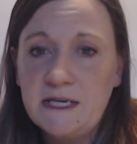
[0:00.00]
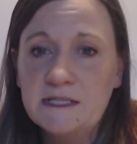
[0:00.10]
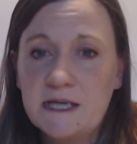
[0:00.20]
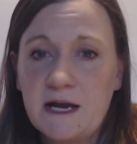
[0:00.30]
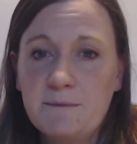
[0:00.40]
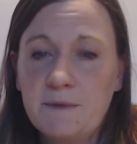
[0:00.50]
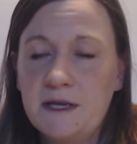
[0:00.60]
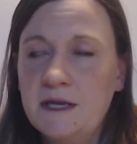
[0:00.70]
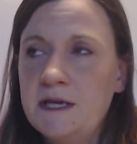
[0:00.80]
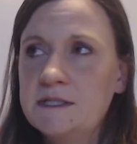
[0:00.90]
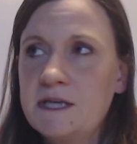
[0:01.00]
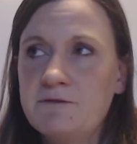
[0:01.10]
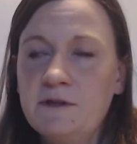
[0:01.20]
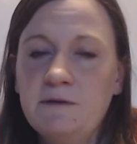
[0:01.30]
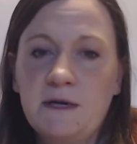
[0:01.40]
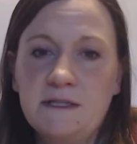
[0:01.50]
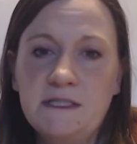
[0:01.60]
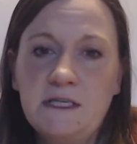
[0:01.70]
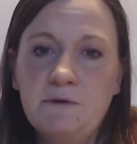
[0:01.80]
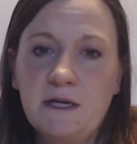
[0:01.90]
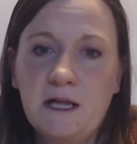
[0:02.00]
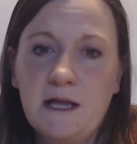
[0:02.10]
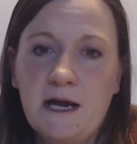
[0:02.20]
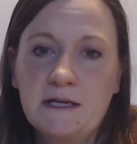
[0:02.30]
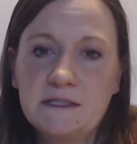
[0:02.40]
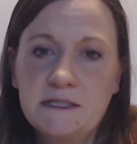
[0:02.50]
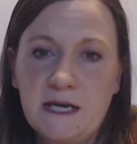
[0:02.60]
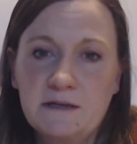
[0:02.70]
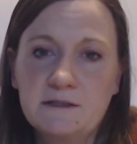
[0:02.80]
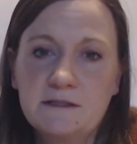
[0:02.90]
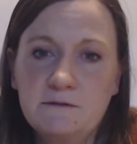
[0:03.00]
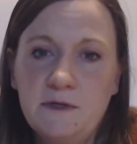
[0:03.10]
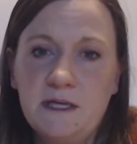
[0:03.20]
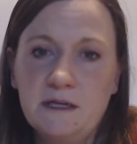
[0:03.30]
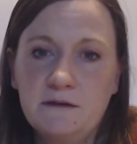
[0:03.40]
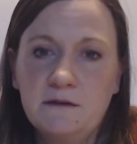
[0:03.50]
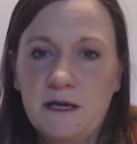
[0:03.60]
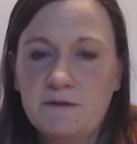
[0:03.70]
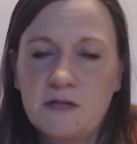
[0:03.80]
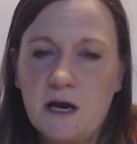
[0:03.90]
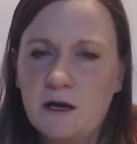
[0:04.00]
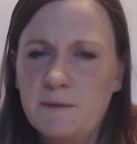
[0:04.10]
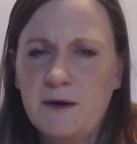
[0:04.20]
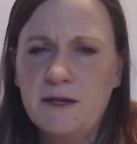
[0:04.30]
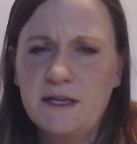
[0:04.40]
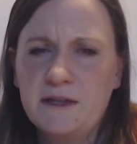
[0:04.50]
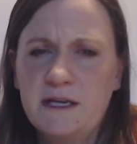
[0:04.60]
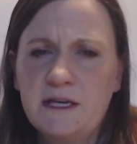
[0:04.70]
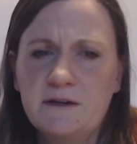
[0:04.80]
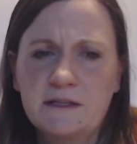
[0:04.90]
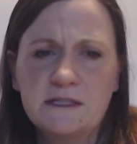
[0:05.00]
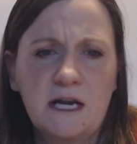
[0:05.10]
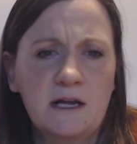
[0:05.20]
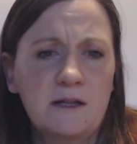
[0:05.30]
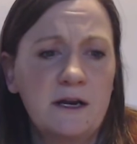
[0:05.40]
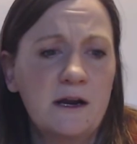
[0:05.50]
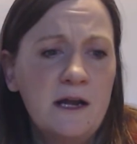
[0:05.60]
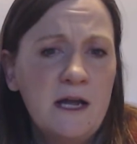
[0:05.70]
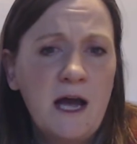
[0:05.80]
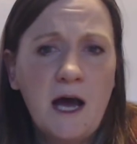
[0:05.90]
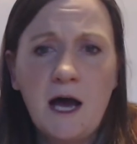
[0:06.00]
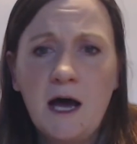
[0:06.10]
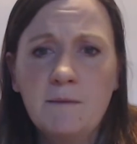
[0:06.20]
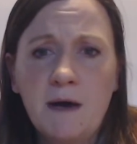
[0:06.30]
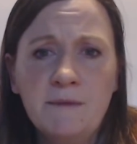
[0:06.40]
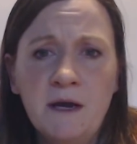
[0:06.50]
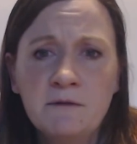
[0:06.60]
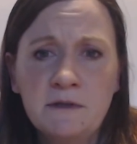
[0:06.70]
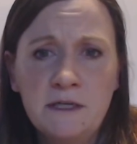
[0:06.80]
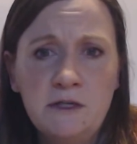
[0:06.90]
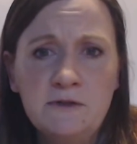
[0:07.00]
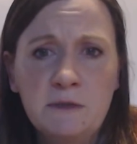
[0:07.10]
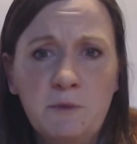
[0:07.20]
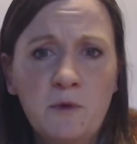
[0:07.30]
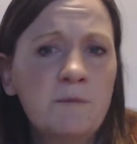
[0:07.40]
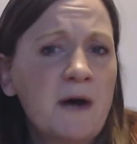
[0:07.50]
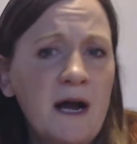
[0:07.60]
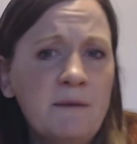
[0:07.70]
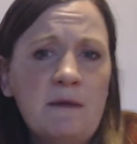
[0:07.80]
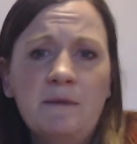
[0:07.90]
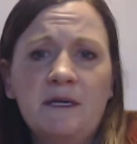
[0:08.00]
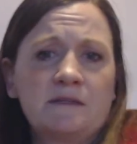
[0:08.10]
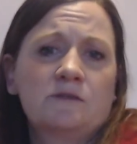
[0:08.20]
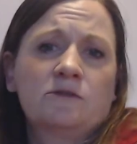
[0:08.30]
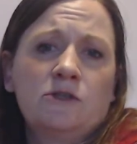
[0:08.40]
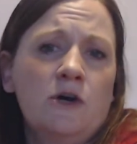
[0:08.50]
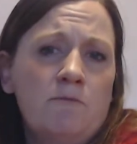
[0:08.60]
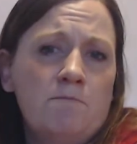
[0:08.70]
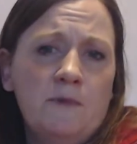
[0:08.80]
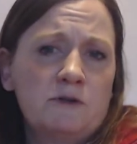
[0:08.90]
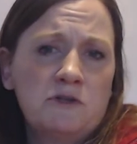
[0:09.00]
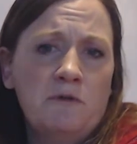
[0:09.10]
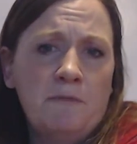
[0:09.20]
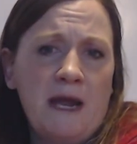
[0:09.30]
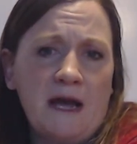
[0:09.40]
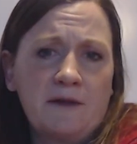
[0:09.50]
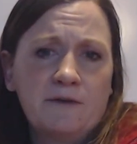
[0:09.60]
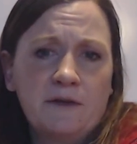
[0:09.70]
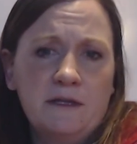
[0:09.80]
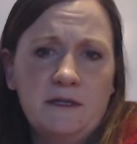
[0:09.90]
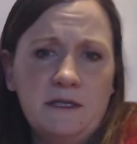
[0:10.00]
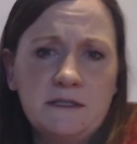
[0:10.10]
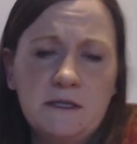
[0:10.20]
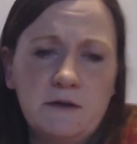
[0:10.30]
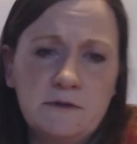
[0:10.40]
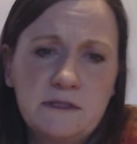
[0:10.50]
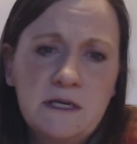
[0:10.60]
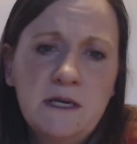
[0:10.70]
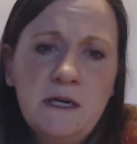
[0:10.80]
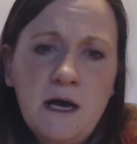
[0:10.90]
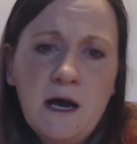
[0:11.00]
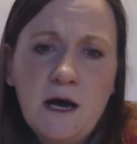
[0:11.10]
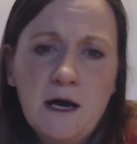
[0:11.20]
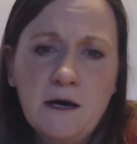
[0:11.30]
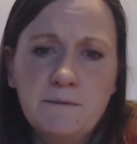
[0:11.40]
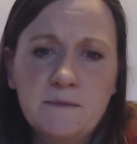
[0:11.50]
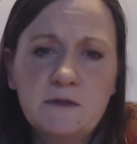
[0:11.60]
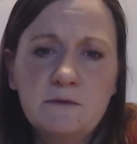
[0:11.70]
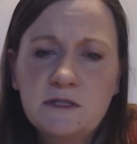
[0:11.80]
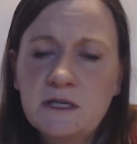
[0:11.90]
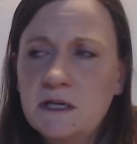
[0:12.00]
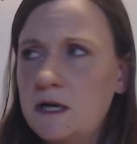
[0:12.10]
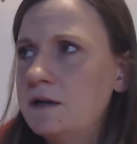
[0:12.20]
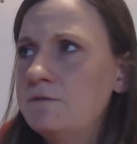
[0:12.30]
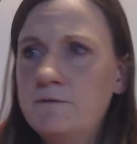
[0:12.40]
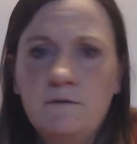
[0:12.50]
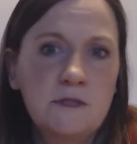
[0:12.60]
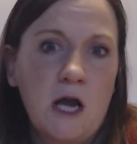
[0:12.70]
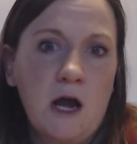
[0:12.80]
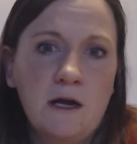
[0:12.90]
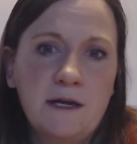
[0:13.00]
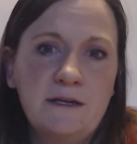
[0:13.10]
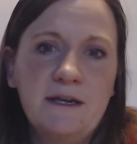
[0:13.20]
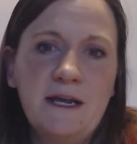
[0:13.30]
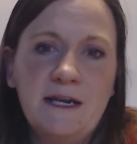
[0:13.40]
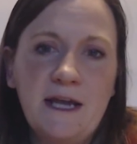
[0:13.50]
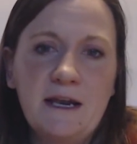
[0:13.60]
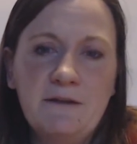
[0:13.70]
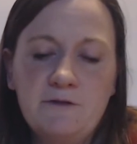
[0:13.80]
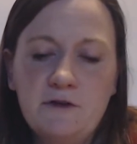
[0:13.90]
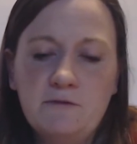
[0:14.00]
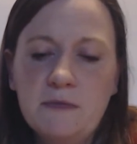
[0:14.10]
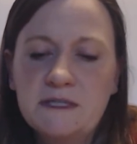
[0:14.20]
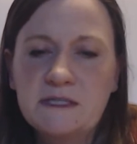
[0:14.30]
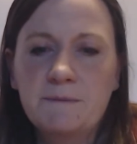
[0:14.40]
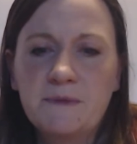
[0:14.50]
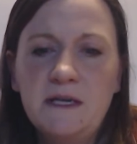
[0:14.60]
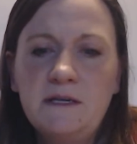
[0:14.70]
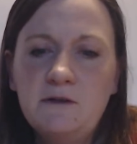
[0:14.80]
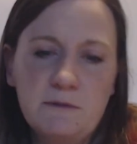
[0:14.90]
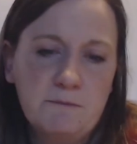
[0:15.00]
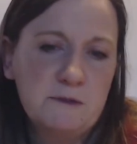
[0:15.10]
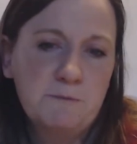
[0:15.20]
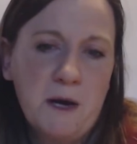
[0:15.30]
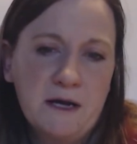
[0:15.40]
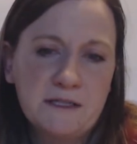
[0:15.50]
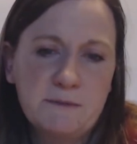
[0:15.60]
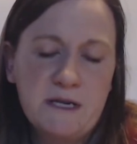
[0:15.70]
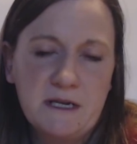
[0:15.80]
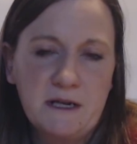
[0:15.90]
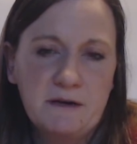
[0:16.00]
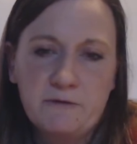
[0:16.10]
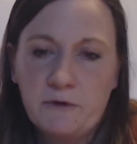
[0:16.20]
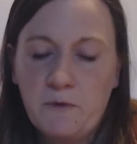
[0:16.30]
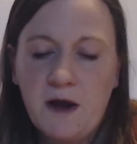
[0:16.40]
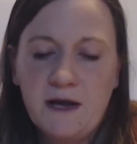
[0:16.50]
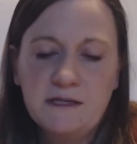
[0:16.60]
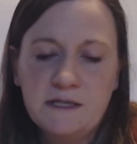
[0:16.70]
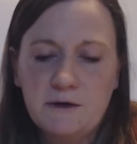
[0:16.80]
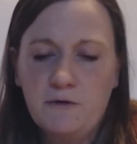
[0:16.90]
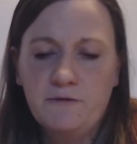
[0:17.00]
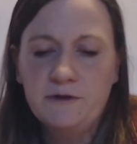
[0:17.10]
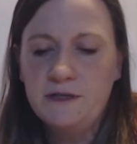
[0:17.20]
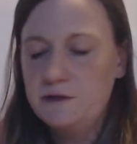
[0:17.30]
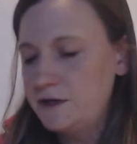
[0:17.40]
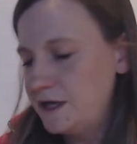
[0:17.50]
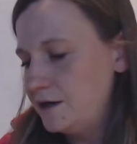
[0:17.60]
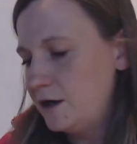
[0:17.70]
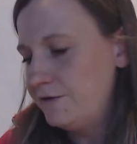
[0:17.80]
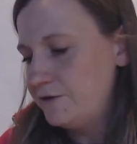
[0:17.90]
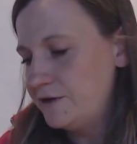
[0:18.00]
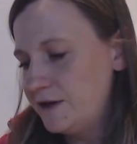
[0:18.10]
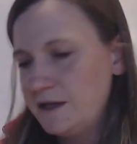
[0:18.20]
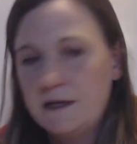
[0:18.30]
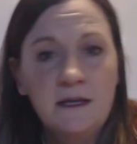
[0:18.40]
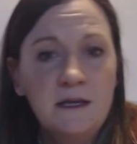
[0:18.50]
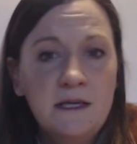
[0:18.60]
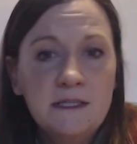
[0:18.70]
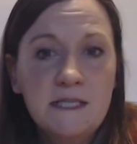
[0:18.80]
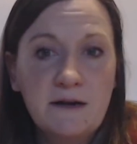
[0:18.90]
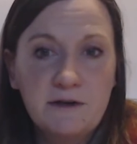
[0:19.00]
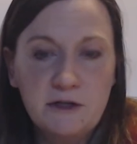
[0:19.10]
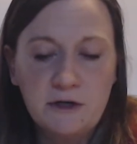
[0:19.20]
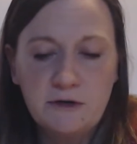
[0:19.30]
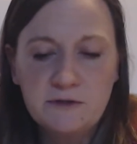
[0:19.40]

time, but definitely when I see you in class next, we can kind of talk about anything here that's not clear. I'm not really going to use the board behind me because there's no math in these notes. So I'm just going to kind of talk, and again, if you miss something, you can just pause me and kind of rewind, and hopefully you'll get everything down in your notes.